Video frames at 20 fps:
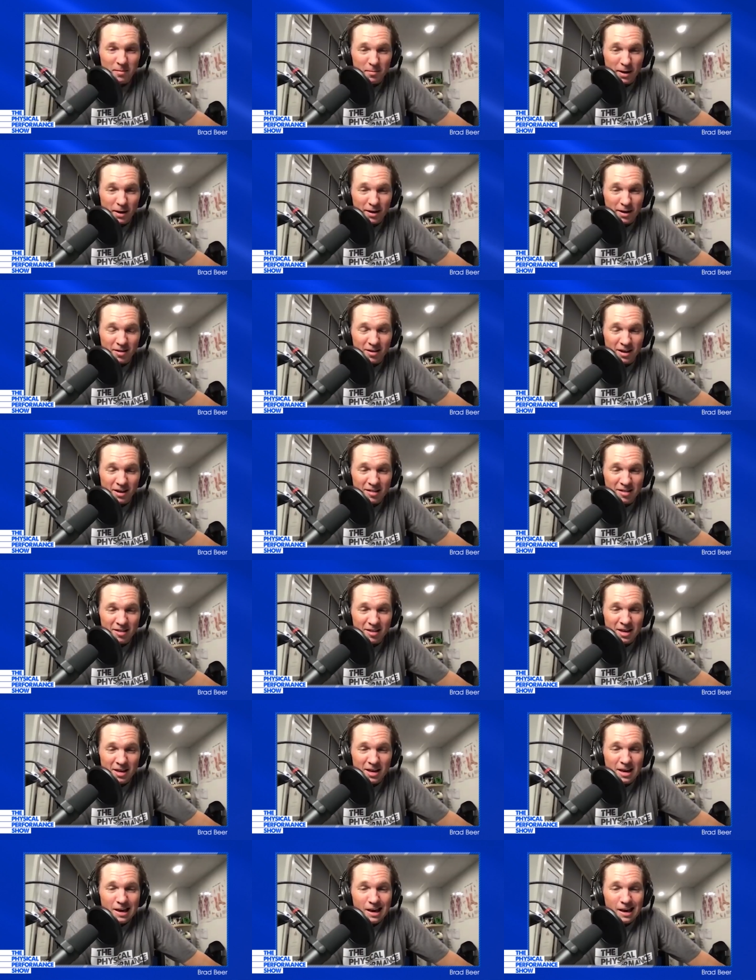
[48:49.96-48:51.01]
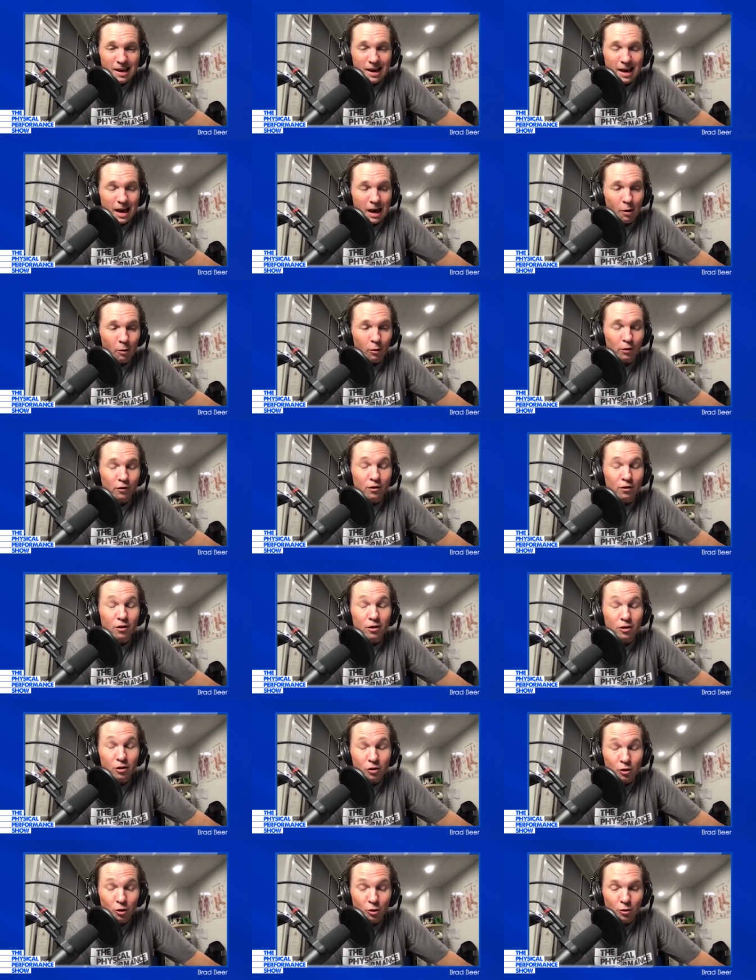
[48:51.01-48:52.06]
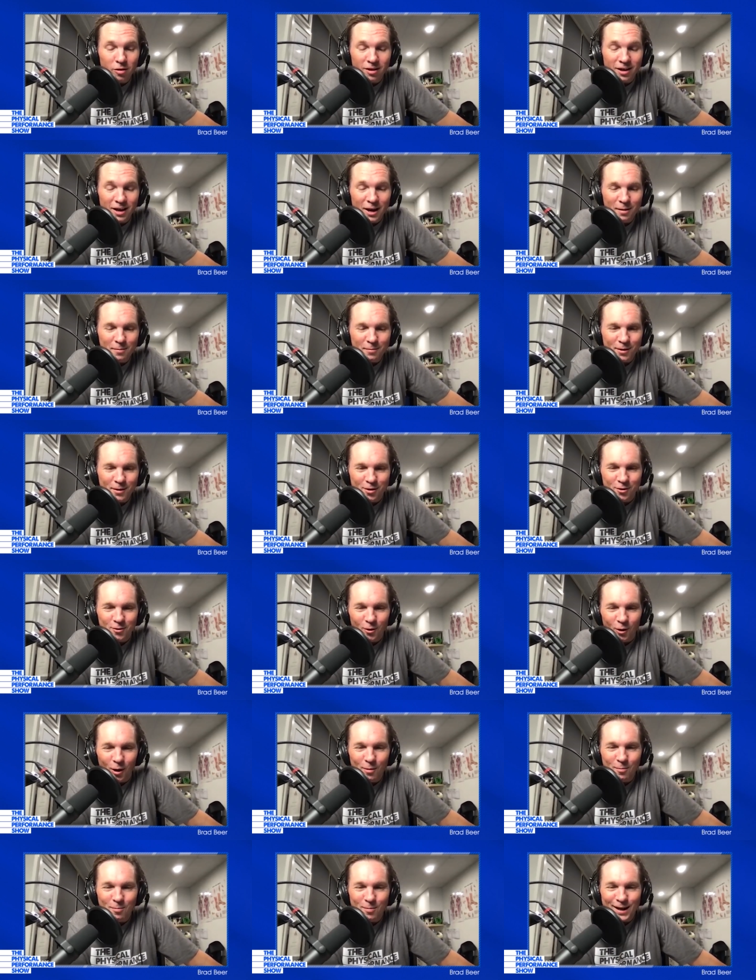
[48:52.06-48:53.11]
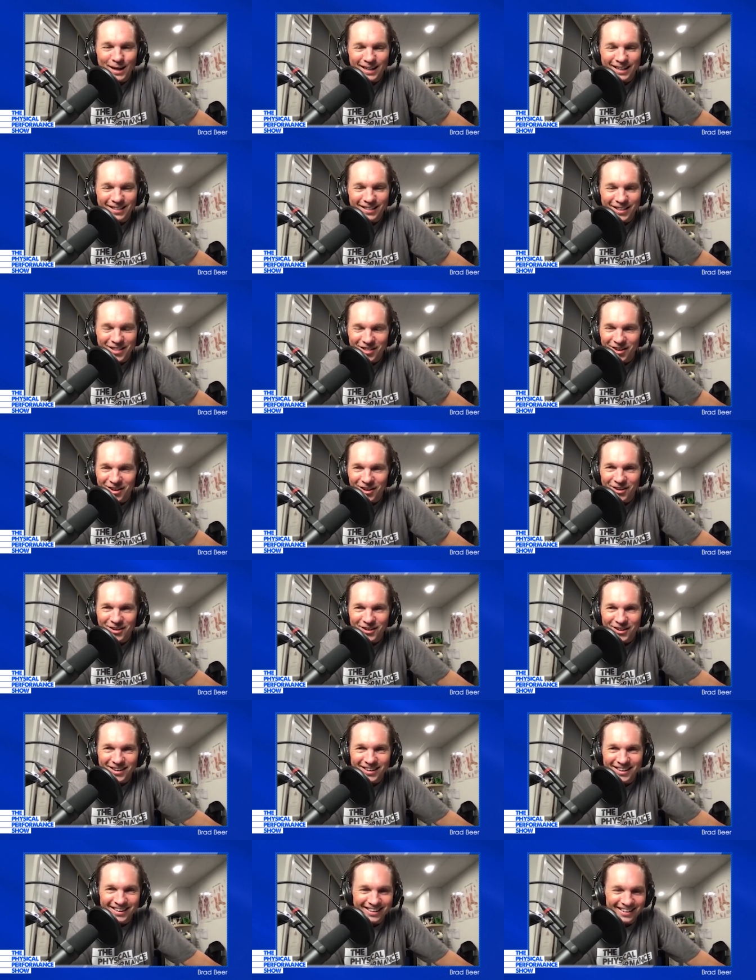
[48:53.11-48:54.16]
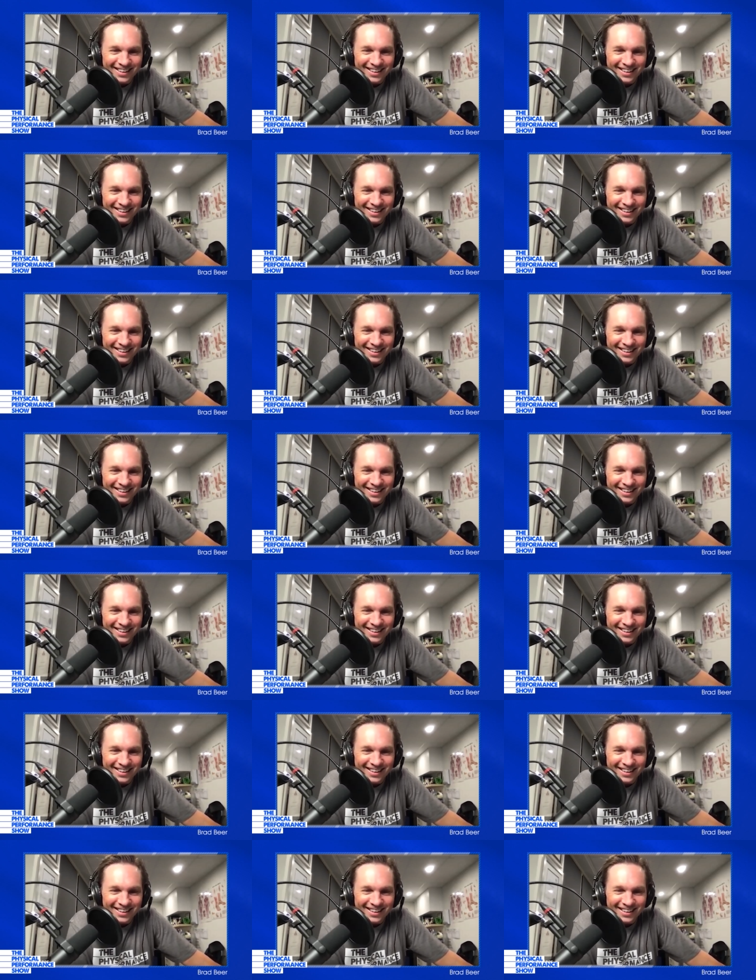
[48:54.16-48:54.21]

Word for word: Makes sense. How would you, Sam, describe being in the zone?